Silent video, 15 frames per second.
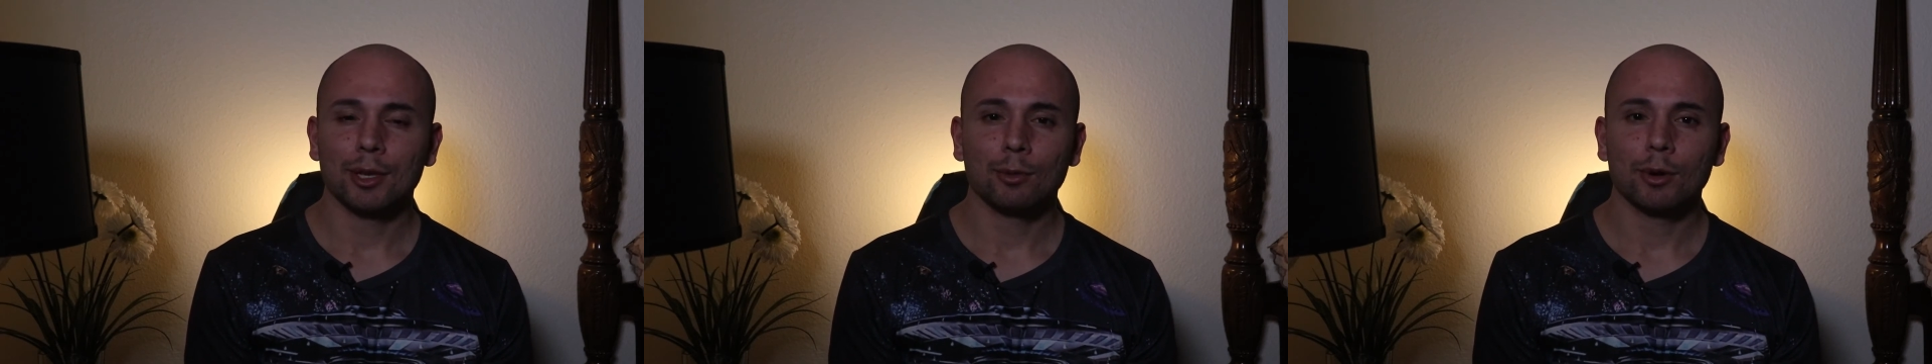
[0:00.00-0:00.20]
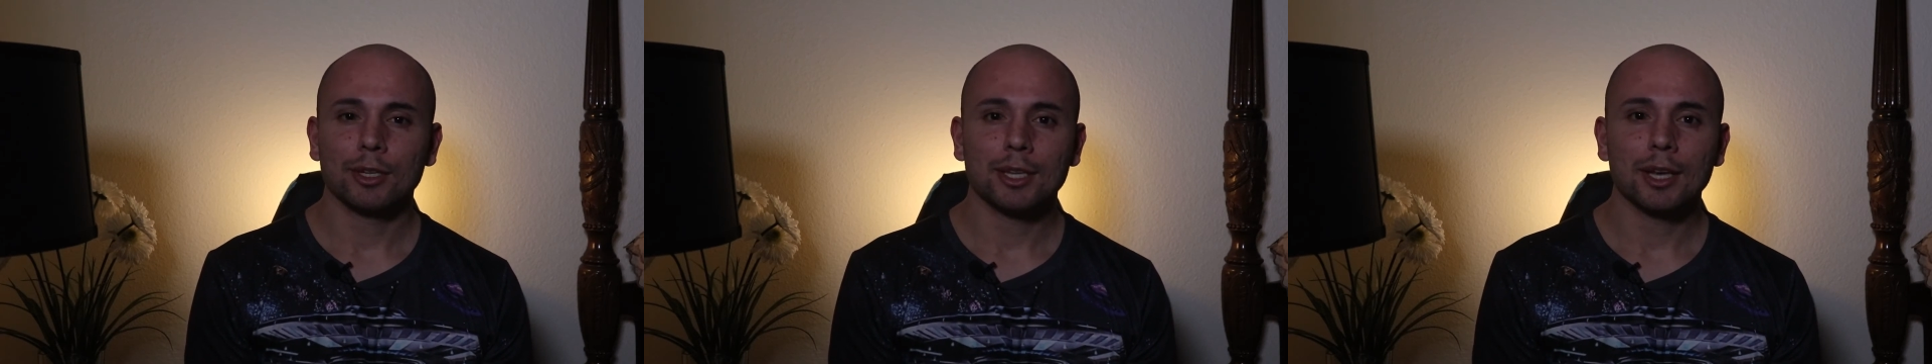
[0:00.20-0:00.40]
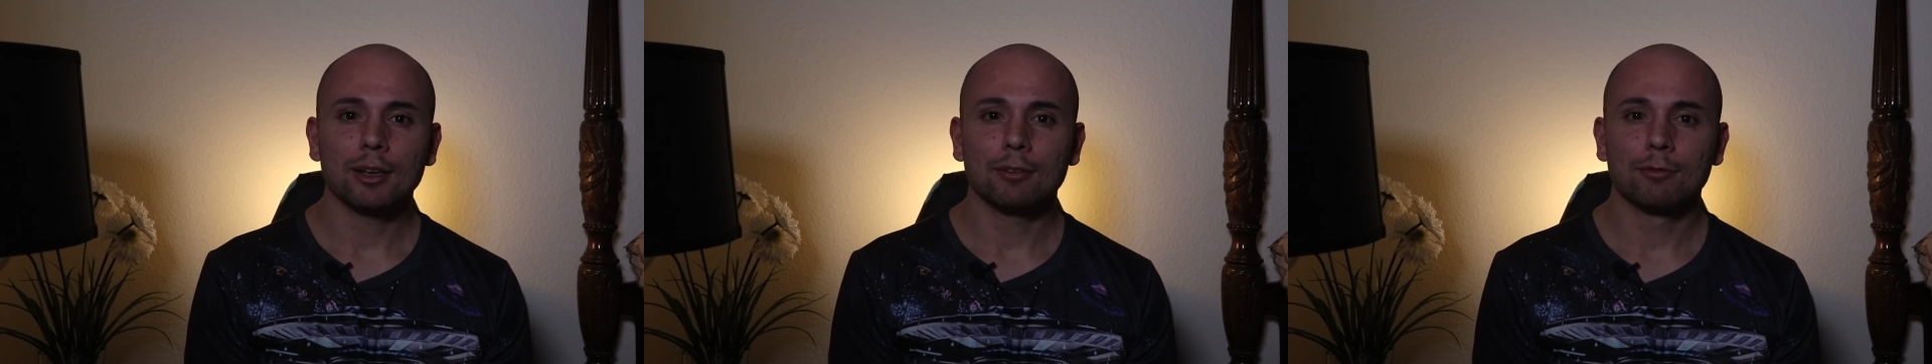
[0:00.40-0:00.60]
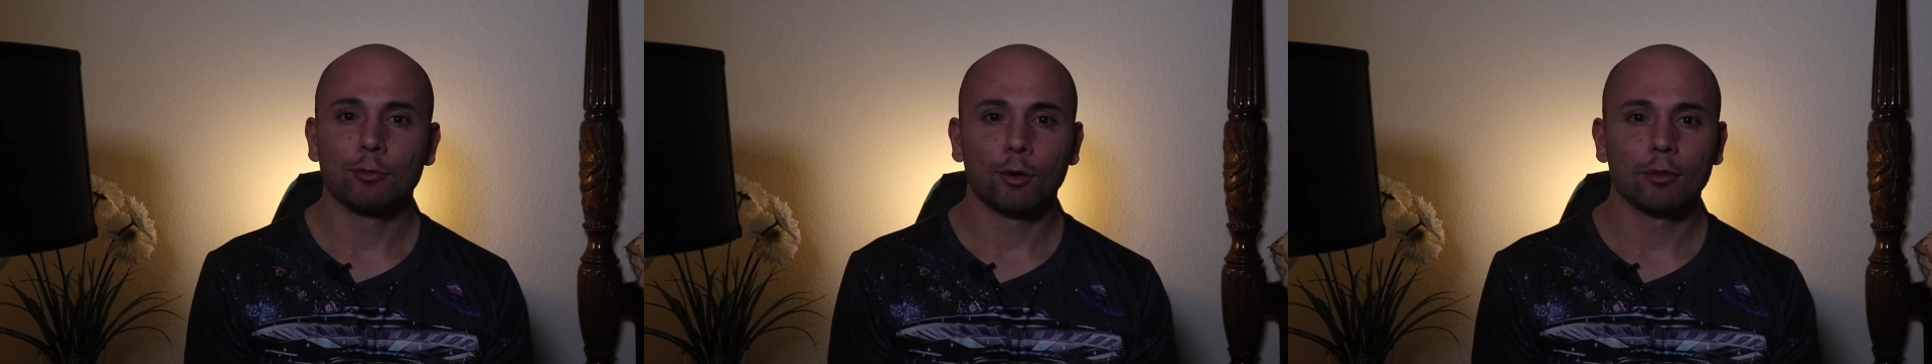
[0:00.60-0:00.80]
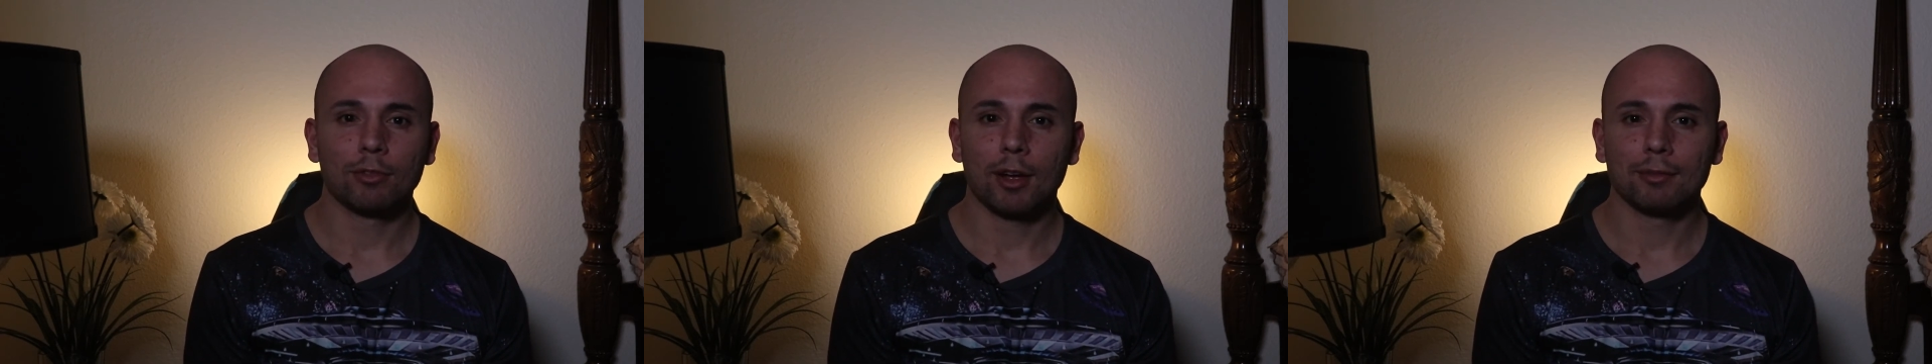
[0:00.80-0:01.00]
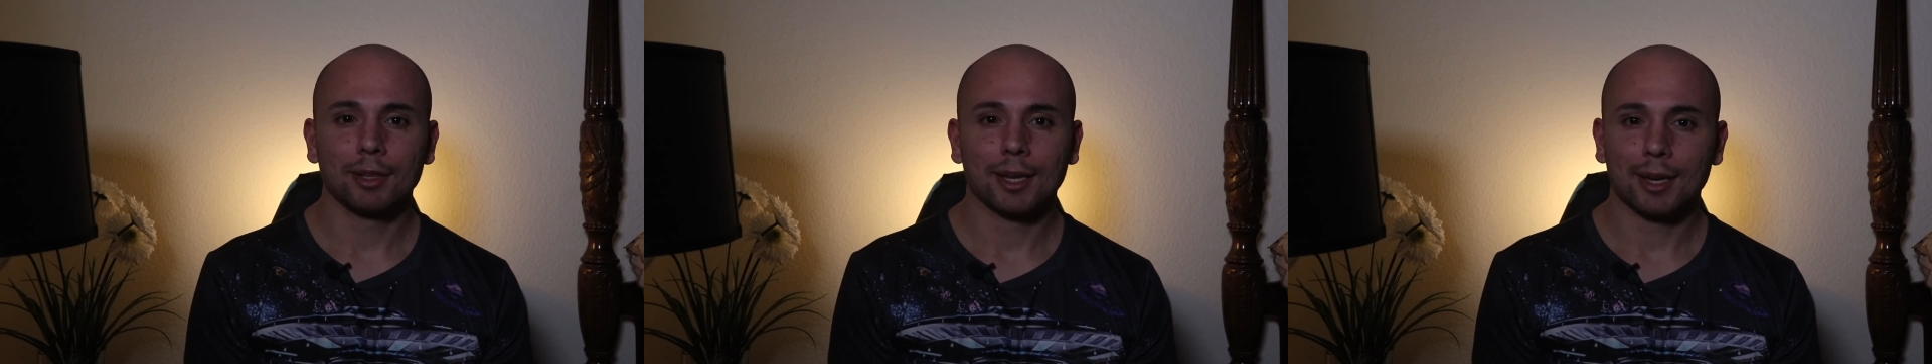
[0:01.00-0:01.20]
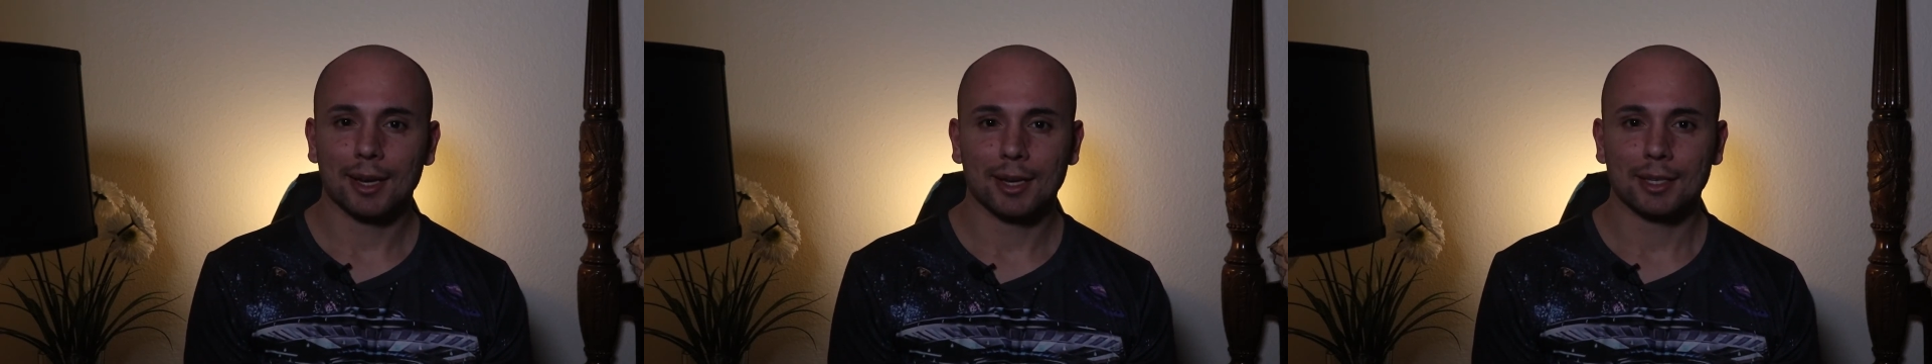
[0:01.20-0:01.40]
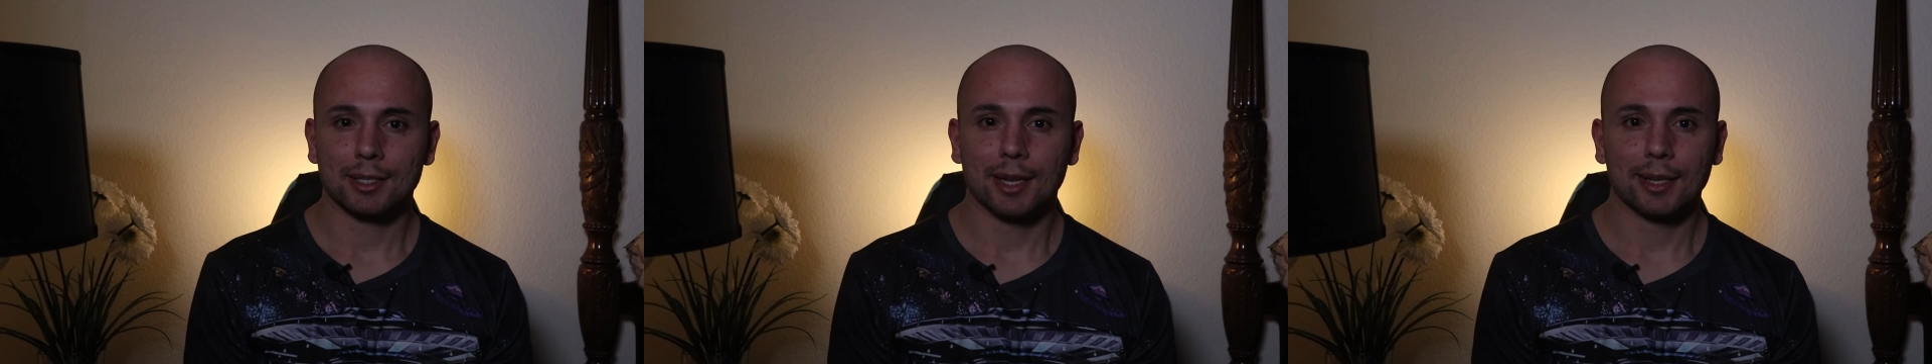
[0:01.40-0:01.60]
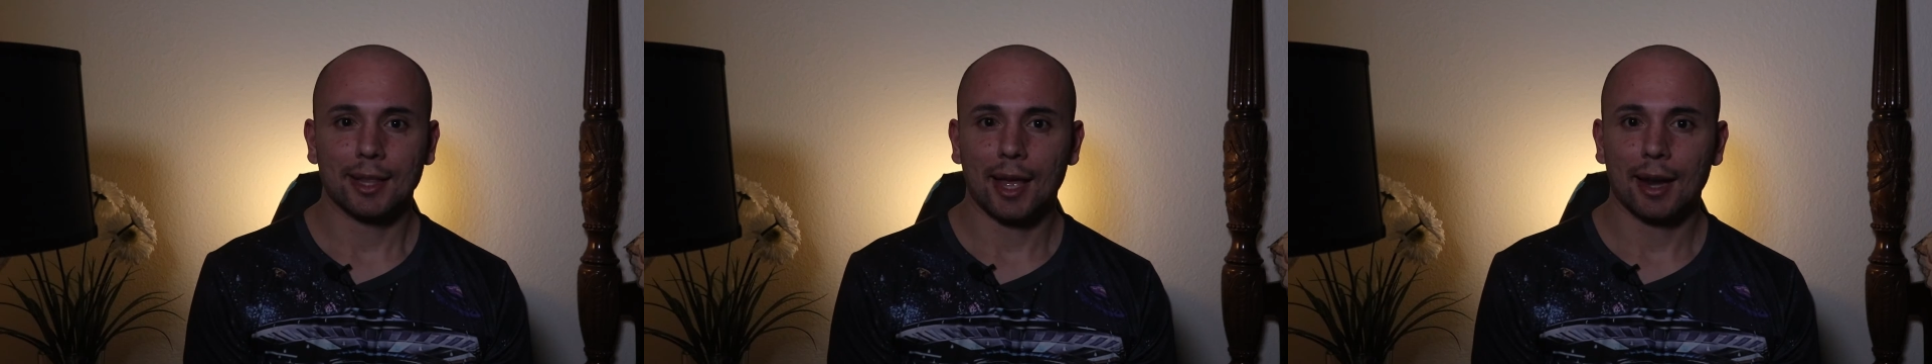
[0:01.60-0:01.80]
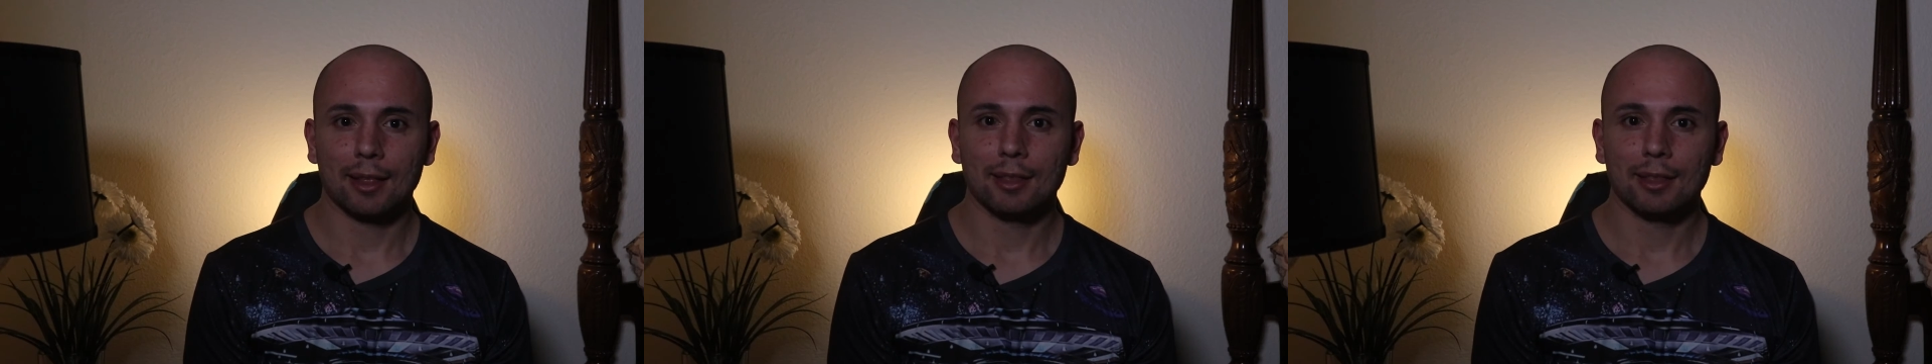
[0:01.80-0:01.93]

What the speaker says: he would have taken 4 or 5 leg kicks like that.